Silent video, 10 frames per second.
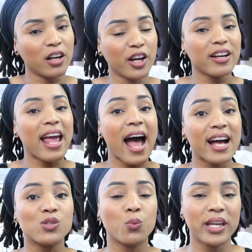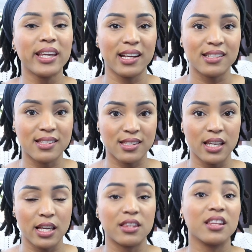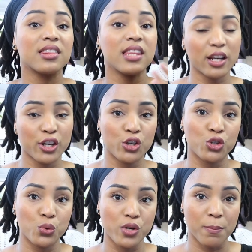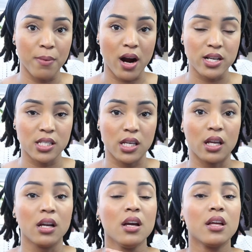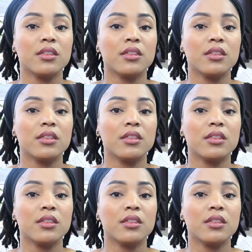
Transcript: clearly as we can see the thicker you do your parting